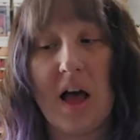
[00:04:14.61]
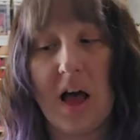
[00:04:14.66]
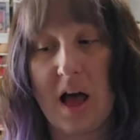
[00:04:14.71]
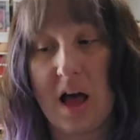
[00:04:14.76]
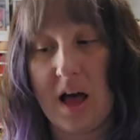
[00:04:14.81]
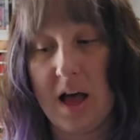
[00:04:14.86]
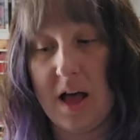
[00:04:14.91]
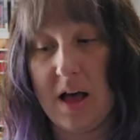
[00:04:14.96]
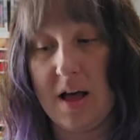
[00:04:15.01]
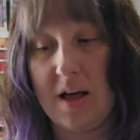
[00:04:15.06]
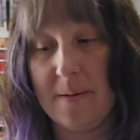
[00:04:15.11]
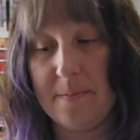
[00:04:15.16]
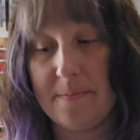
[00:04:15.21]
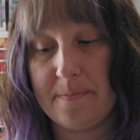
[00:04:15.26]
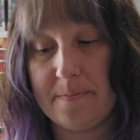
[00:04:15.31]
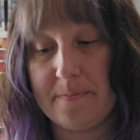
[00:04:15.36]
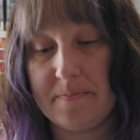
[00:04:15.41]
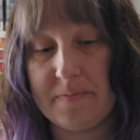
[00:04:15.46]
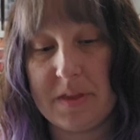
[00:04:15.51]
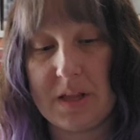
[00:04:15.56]

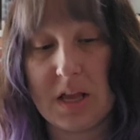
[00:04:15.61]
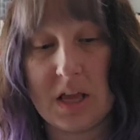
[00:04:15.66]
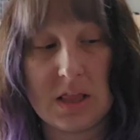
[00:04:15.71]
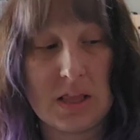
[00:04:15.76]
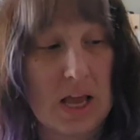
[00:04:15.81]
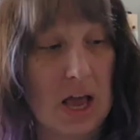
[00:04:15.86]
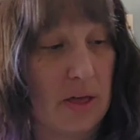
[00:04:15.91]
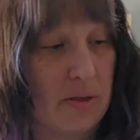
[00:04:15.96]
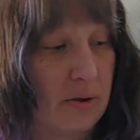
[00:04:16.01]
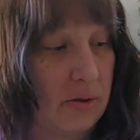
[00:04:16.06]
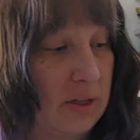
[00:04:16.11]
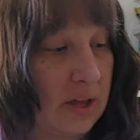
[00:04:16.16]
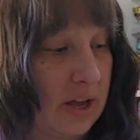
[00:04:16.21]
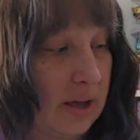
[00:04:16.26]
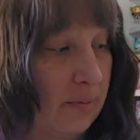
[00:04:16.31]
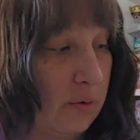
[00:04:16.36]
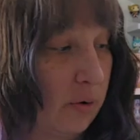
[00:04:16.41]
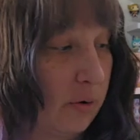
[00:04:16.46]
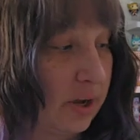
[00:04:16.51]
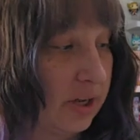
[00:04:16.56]
The other thing
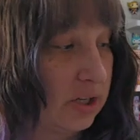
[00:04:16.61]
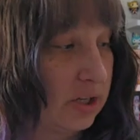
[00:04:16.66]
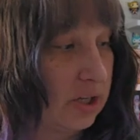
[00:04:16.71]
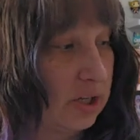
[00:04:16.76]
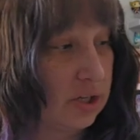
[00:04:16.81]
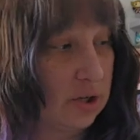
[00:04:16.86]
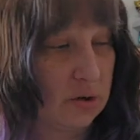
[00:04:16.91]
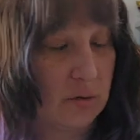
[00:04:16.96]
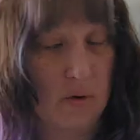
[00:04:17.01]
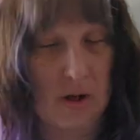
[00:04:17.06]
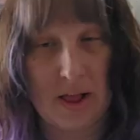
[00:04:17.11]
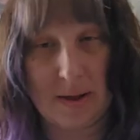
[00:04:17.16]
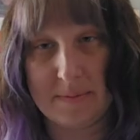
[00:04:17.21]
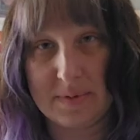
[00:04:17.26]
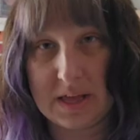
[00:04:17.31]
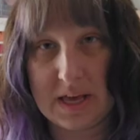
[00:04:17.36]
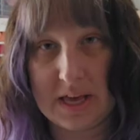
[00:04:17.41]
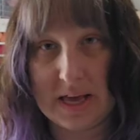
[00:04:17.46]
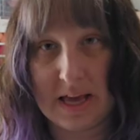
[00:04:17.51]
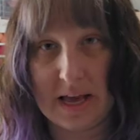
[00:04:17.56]
I'm going to do while I'm
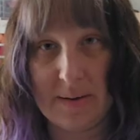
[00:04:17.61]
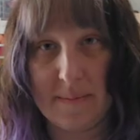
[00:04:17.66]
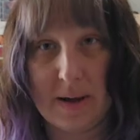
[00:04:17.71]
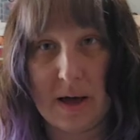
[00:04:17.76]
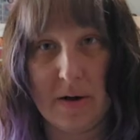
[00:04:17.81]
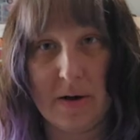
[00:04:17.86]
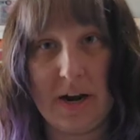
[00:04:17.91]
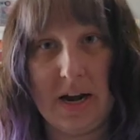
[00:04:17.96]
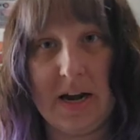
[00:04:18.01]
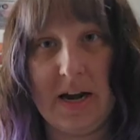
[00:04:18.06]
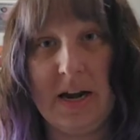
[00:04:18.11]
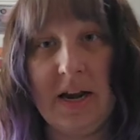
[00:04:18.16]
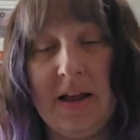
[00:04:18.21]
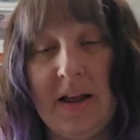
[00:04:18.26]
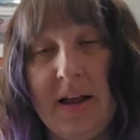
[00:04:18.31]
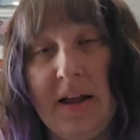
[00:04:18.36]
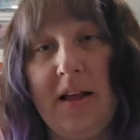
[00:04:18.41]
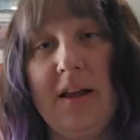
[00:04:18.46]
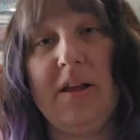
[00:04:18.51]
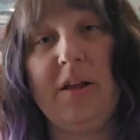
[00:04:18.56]
thinking about it,
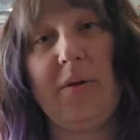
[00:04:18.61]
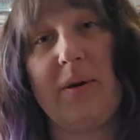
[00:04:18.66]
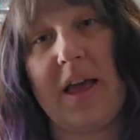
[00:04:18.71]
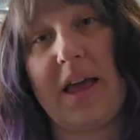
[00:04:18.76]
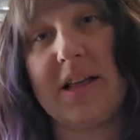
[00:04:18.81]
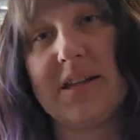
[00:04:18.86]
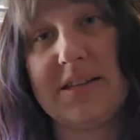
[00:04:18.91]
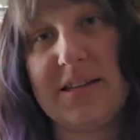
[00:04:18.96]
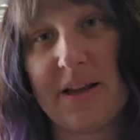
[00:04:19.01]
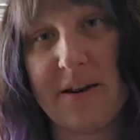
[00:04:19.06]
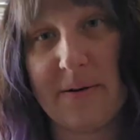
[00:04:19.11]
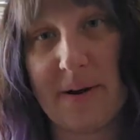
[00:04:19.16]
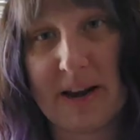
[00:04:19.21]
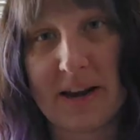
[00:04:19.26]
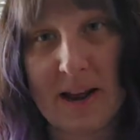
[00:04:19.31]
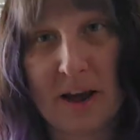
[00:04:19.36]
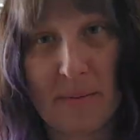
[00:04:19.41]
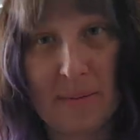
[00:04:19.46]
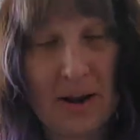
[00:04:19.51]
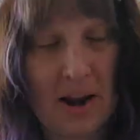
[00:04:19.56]
you can't see it right
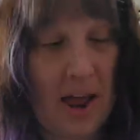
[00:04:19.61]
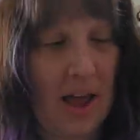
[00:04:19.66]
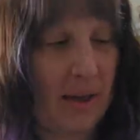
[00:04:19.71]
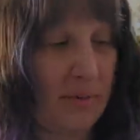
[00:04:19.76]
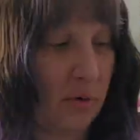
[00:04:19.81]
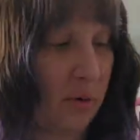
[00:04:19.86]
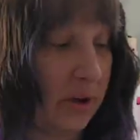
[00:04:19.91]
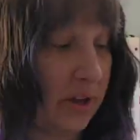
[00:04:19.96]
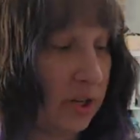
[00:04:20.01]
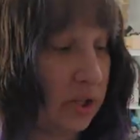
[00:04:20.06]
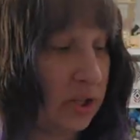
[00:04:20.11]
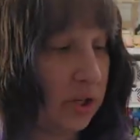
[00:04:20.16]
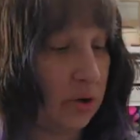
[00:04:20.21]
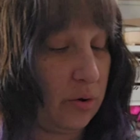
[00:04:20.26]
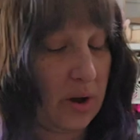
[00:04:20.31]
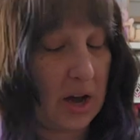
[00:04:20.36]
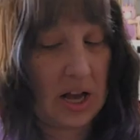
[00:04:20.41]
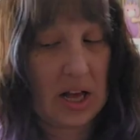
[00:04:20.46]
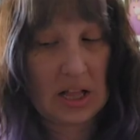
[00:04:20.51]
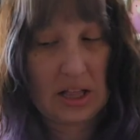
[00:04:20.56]
now, but I'm going
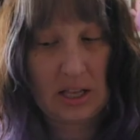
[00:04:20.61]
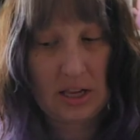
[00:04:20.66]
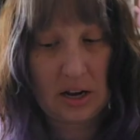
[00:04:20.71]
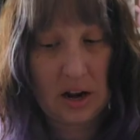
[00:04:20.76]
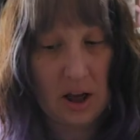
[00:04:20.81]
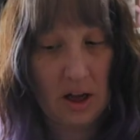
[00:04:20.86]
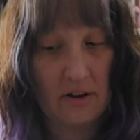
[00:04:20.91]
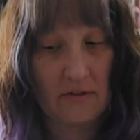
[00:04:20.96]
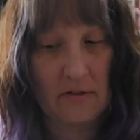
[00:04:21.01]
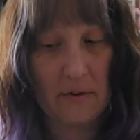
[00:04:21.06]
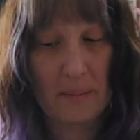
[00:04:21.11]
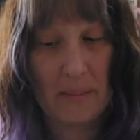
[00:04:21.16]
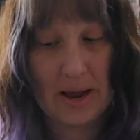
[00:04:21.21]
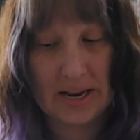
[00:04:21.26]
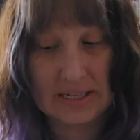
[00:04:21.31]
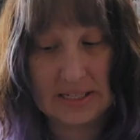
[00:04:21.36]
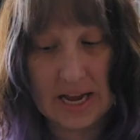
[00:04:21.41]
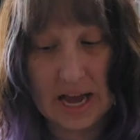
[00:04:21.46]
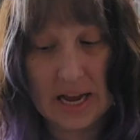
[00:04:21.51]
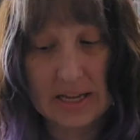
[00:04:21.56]
to clean off my
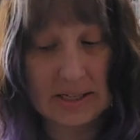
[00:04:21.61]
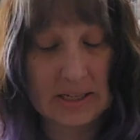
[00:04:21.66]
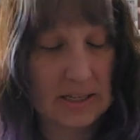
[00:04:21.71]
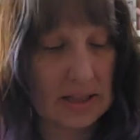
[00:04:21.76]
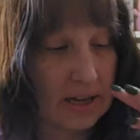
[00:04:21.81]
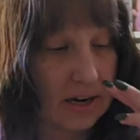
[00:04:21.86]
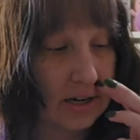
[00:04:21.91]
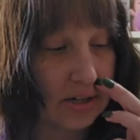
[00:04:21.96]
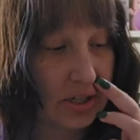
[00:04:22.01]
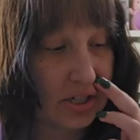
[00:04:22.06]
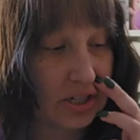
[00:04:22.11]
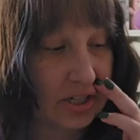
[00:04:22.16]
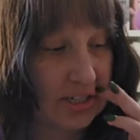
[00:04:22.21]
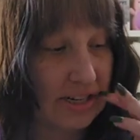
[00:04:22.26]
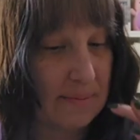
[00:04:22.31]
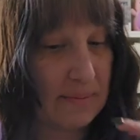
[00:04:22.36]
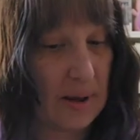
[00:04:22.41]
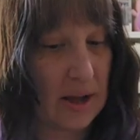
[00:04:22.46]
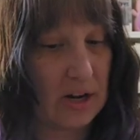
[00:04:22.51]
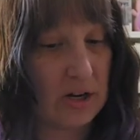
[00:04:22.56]
desk. There's just
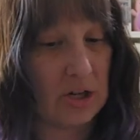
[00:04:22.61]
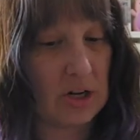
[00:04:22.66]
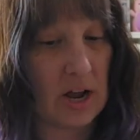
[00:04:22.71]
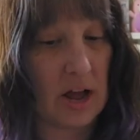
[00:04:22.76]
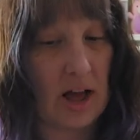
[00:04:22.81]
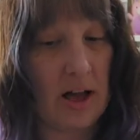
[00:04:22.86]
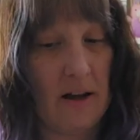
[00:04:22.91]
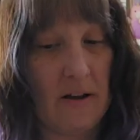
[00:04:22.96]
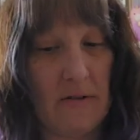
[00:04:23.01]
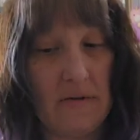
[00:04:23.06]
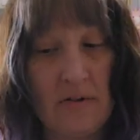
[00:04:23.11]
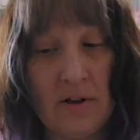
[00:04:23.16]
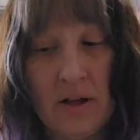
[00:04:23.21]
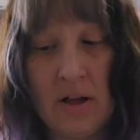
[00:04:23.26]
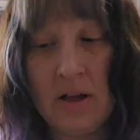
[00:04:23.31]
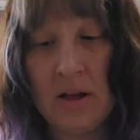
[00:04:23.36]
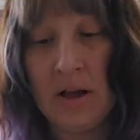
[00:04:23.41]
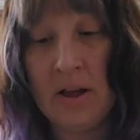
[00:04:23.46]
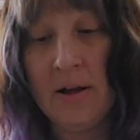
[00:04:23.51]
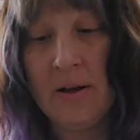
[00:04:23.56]
a bunch of
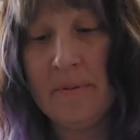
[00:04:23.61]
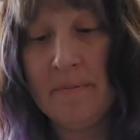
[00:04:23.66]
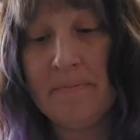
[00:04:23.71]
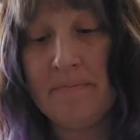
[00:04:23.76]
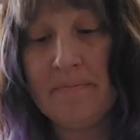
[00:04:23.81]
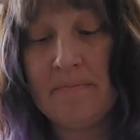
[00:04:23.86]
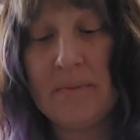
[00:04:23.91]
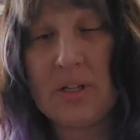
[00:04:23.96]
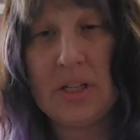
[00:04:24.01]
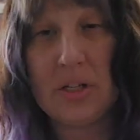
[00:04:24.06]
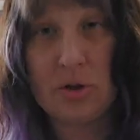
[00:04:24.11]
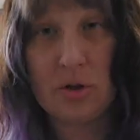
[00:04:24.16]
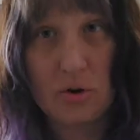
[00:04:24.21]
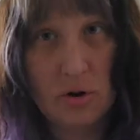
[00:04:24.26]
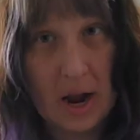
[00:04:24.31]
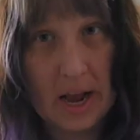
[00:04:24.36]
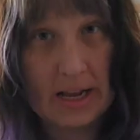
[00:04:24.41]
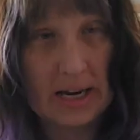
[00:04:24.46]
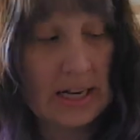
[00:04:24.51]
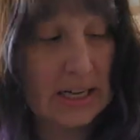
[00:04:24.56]

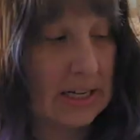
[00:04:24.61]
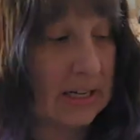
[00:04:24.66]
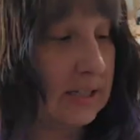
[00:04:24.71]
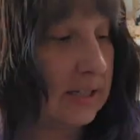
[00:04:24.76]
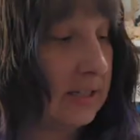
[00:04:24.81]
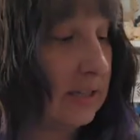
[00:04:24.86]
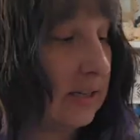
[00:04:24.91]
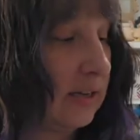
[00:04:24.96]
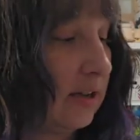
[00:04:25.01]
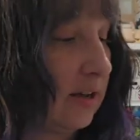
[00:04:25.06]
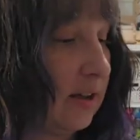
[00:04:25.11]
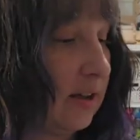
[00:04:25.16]
detritus.